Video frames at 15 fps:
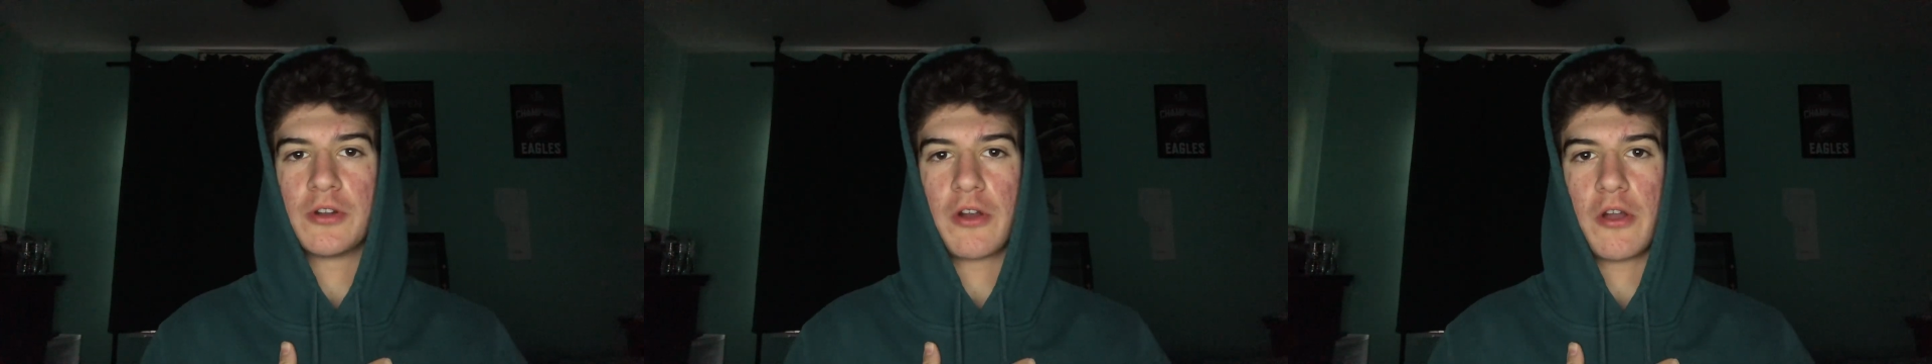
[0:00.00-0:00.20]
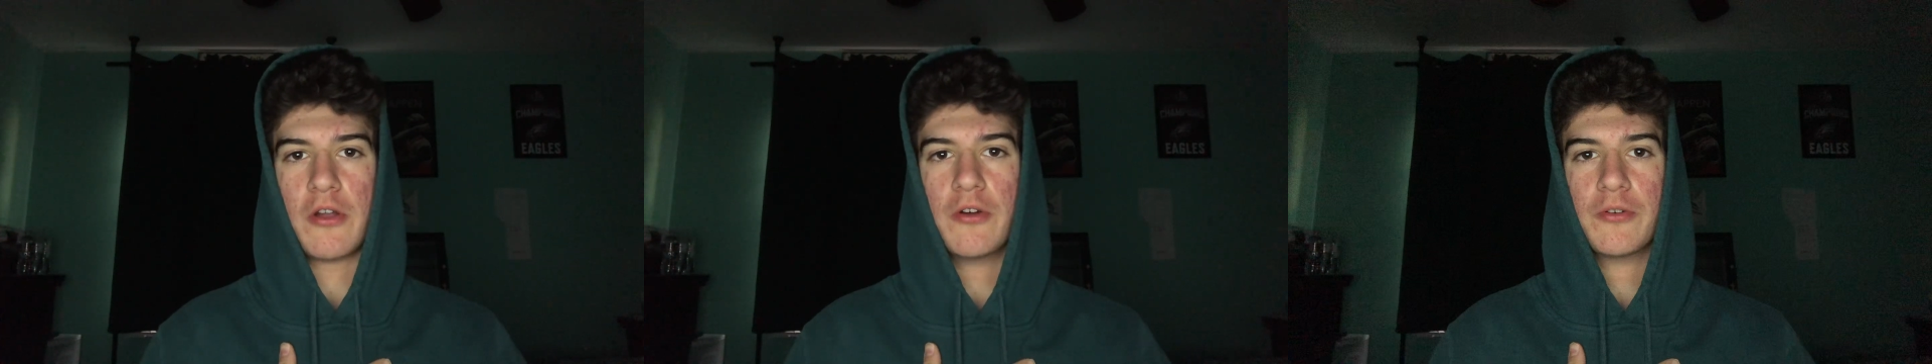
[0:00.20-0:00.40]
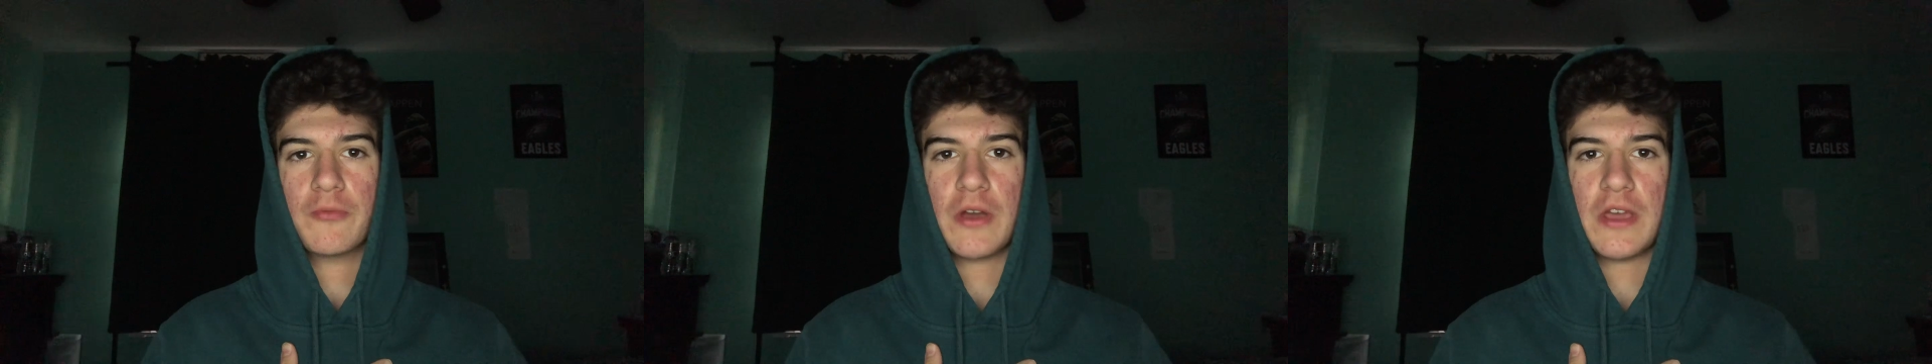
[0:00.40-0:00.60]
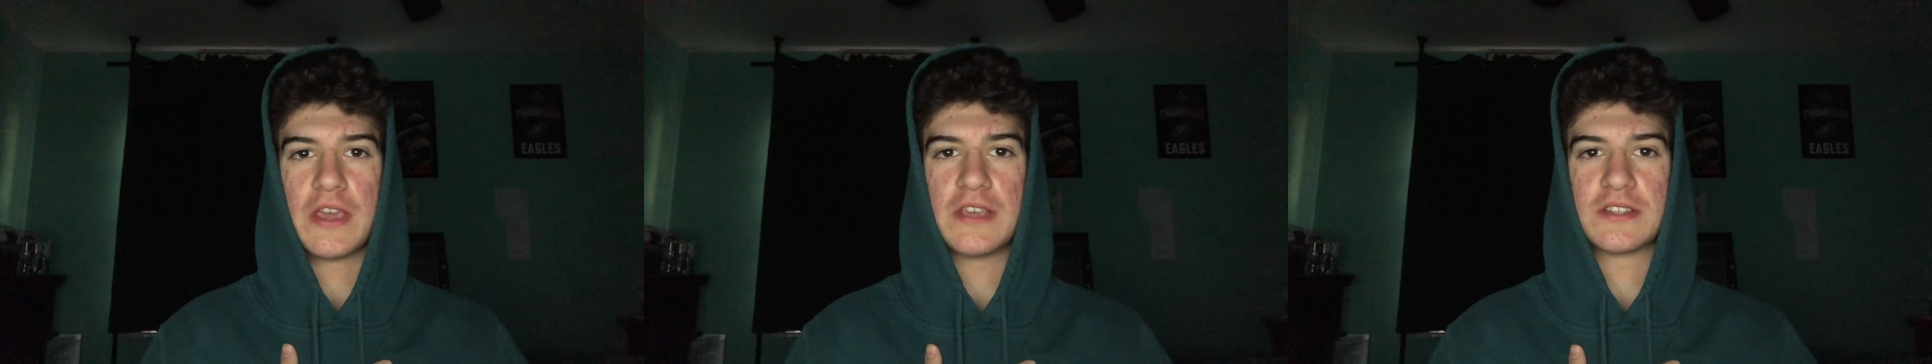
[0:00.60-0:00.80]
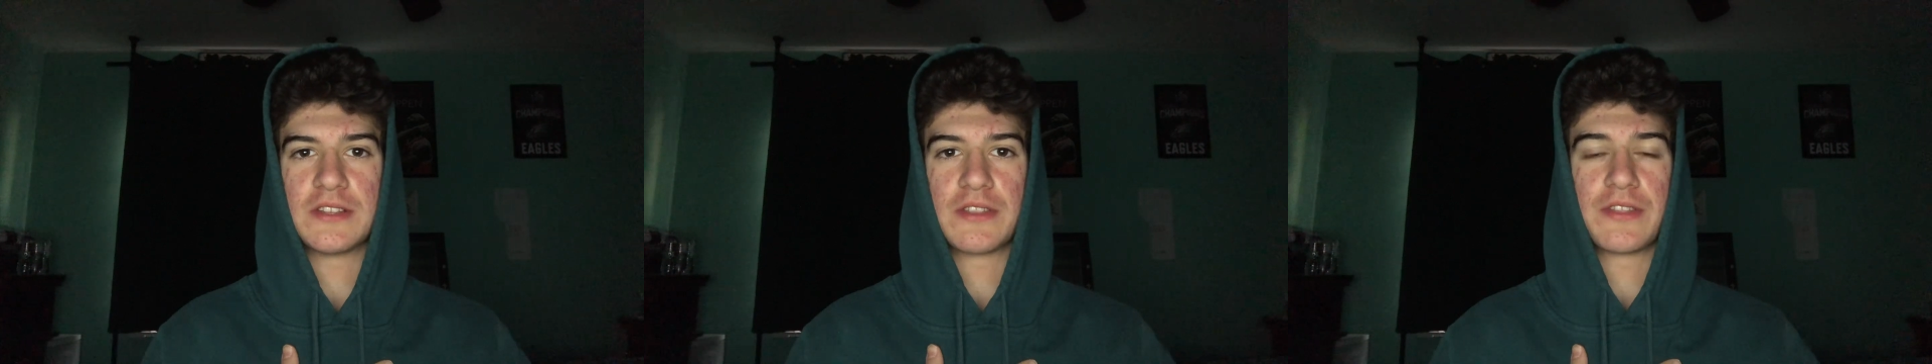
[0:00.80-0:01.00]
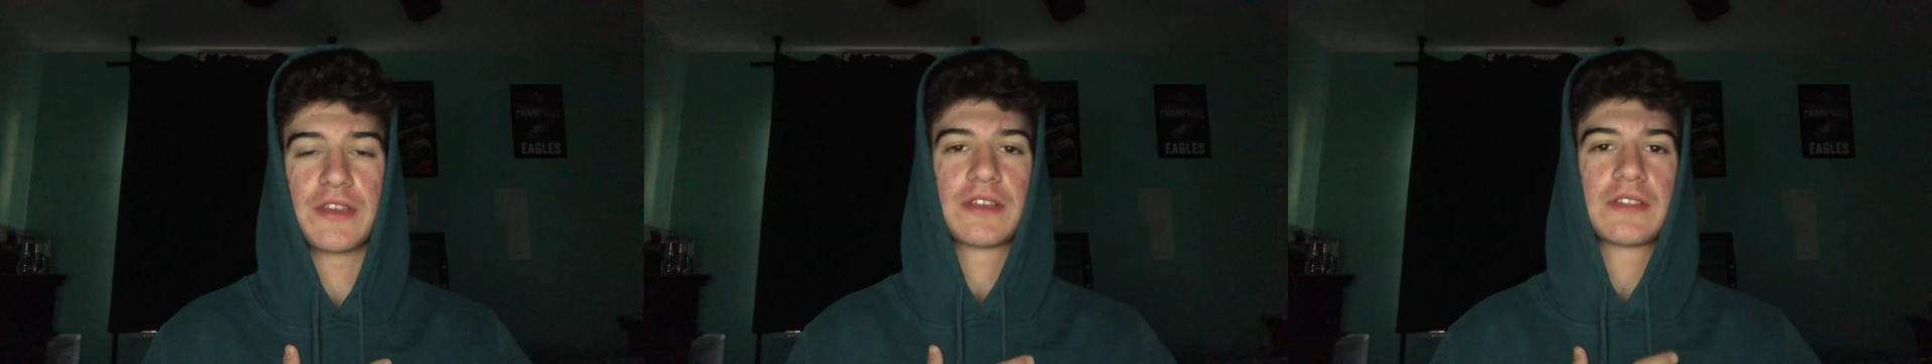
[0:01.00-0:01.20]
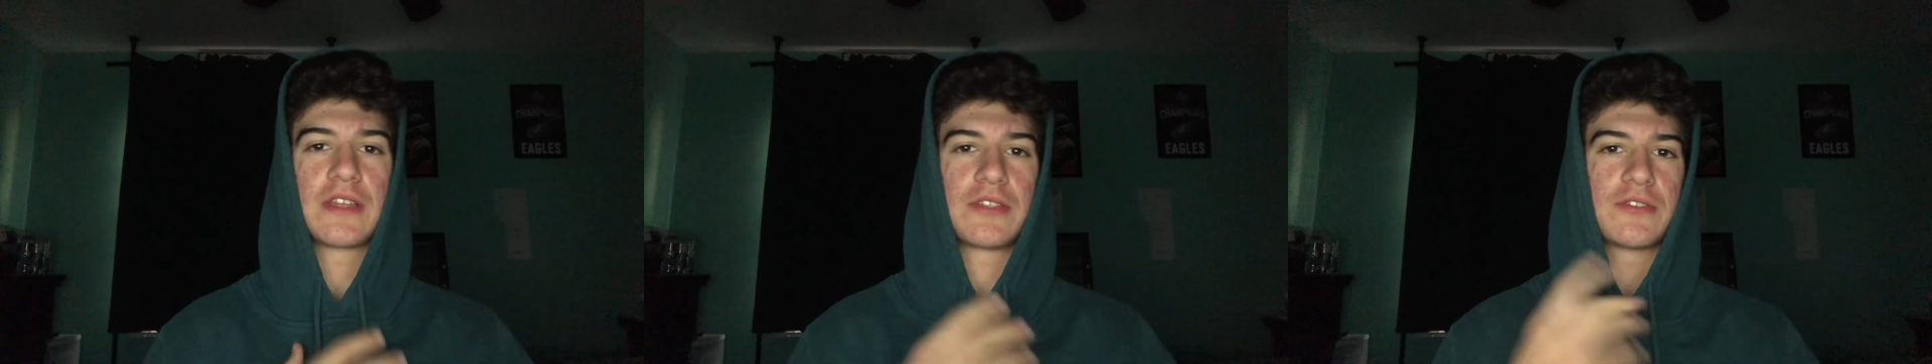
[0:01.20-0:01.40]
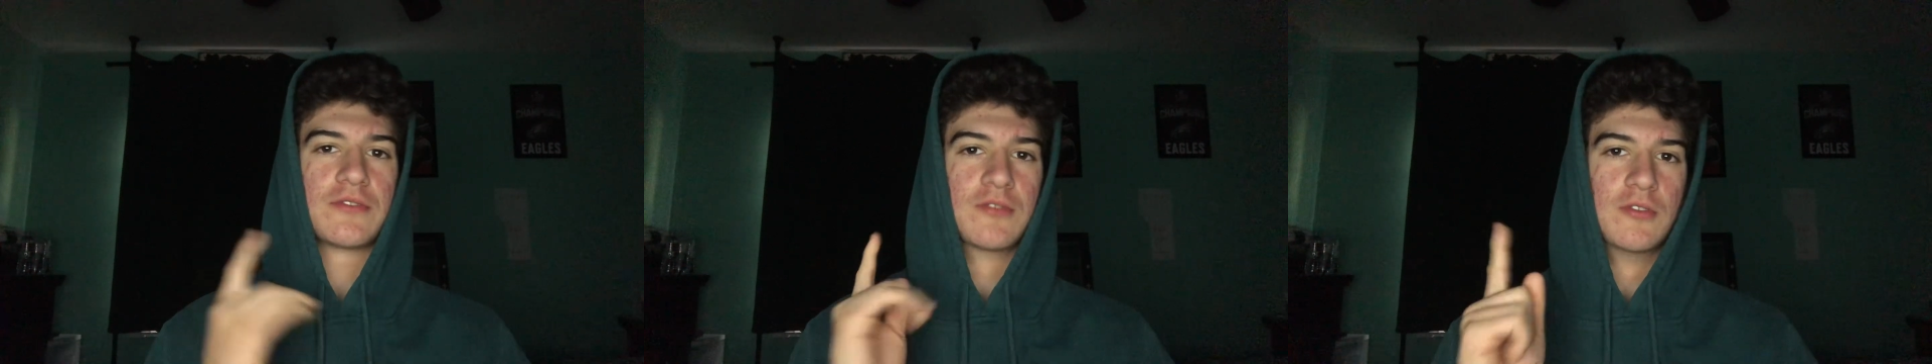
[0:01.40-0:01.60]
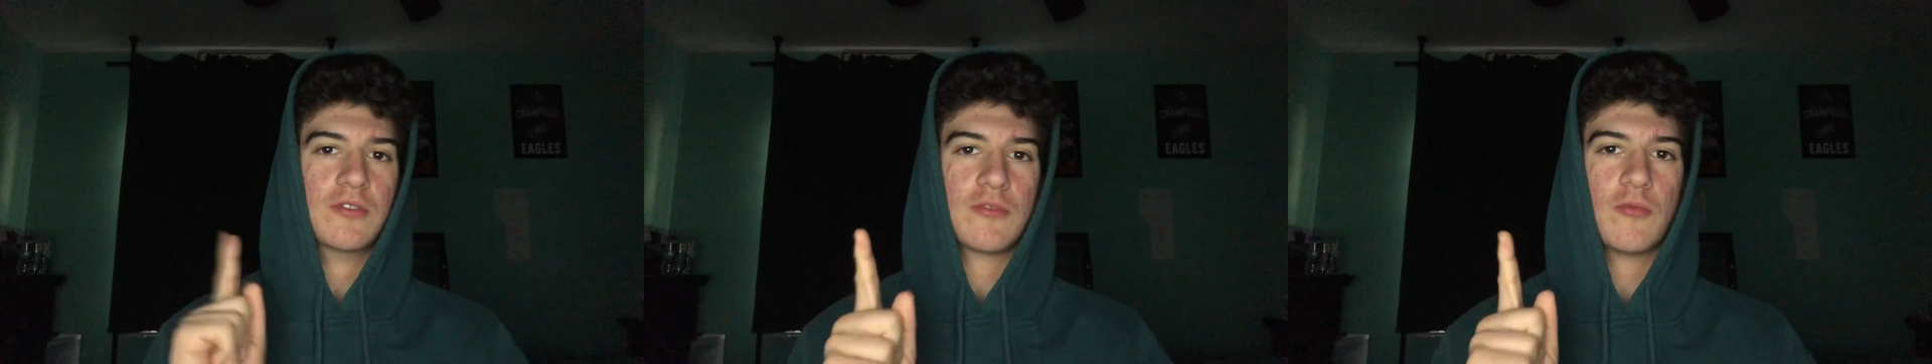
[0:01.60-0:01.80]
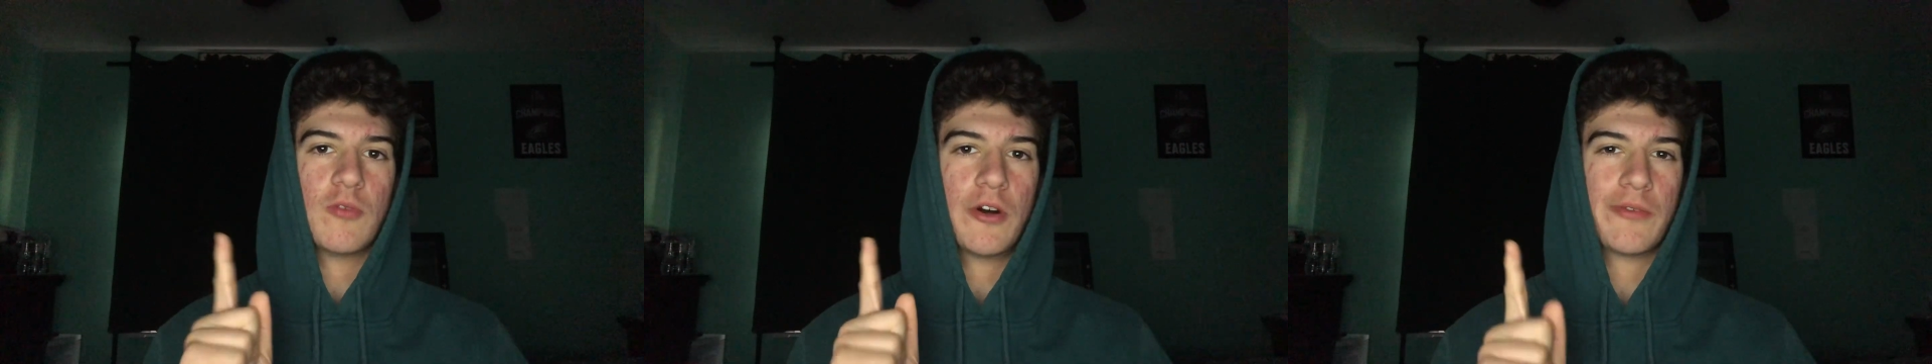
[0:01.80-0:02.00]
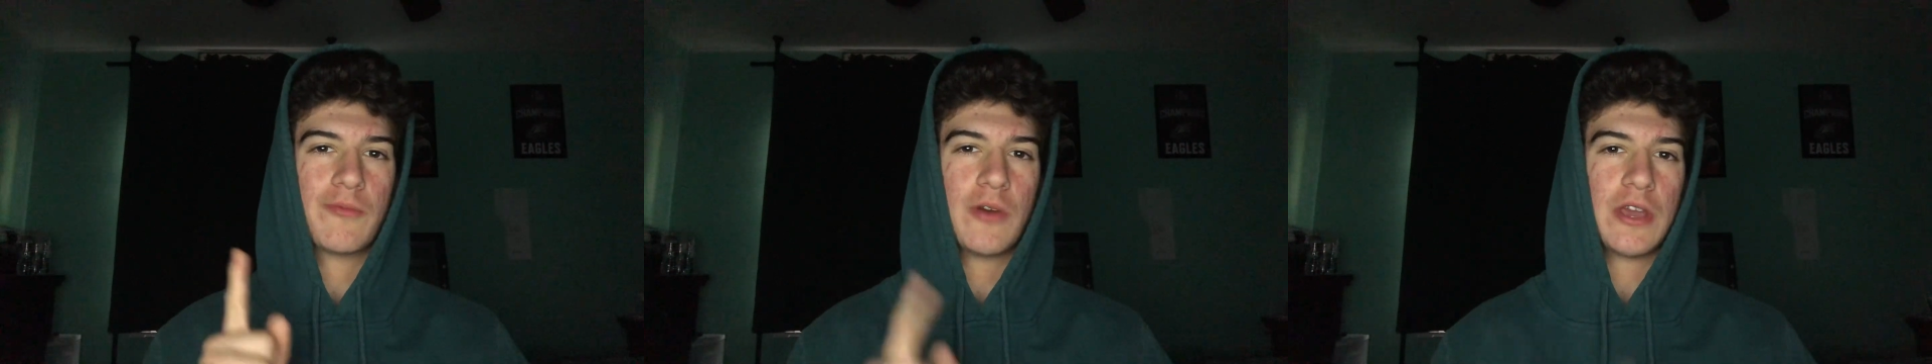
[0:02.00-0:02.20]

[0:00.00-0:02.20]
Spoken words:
our own ways and think that there's only one